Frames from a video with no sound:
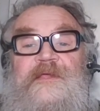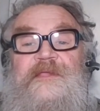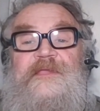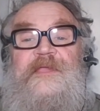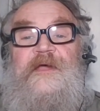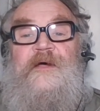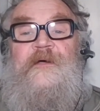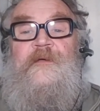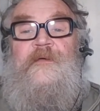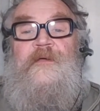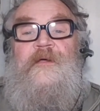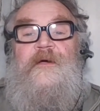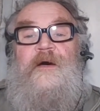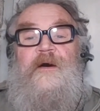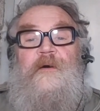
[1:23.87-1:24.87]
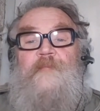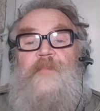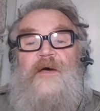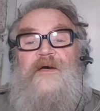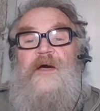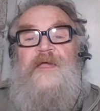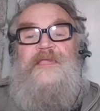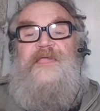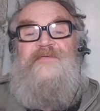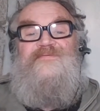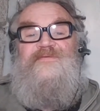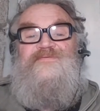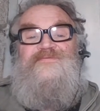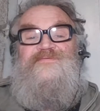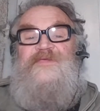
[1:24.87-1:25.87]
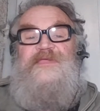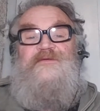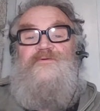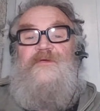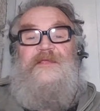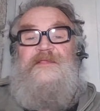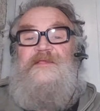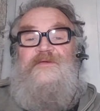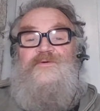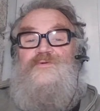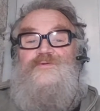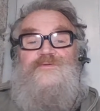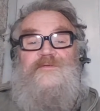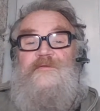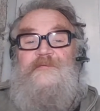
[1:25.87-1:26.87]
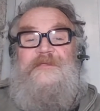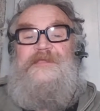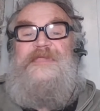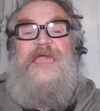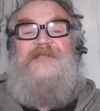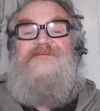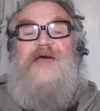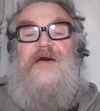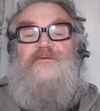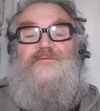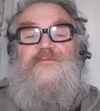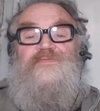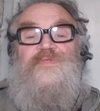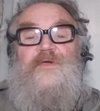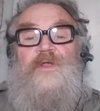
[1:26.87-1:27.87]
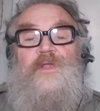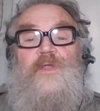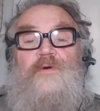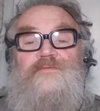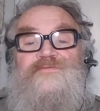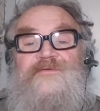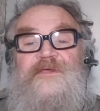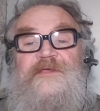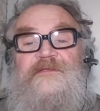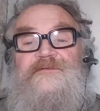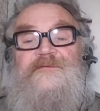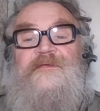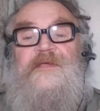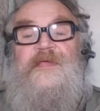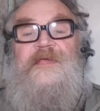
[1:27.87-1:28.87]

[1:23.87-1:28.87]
Yeah? I guess a secret could get out of the closet.